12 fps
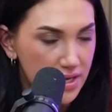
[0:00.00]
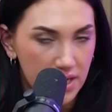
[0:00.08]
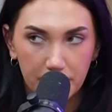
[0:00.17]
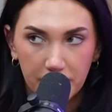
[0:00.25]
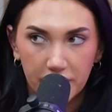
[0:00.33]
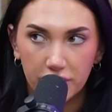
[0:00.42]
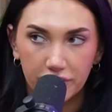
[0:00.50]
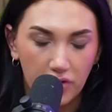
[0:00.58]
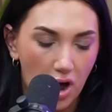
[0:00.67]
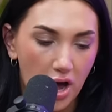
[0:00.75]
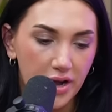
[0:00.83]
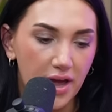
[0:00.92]
Anybody could have
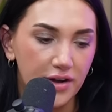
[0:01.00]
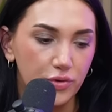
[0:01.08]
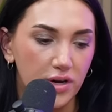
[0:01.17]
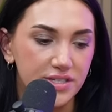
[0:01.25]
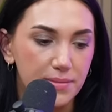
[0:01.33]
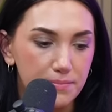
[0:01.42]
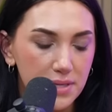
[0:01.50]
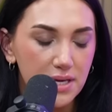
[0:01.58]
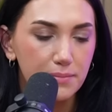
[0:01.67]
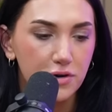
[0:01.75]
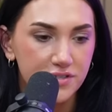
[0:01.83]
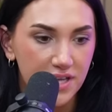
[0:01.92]
gone, and you got to meet
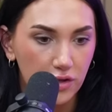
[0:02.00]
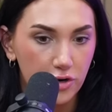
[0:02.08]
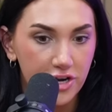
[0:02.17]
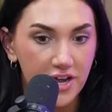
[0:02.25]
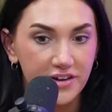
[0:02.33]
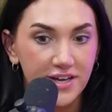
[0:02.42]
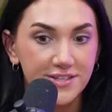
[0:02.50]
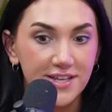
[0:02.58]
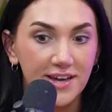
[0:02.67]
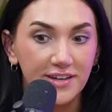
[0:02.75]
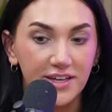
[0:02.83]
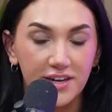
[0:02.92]
Marcelo Hernandez
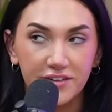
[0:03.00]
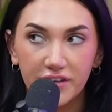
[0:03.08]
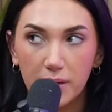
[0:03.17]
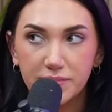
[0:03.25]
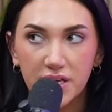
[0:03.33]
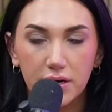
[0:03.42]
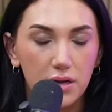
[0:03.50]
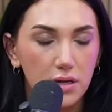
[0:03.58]
and Kenan Thompson.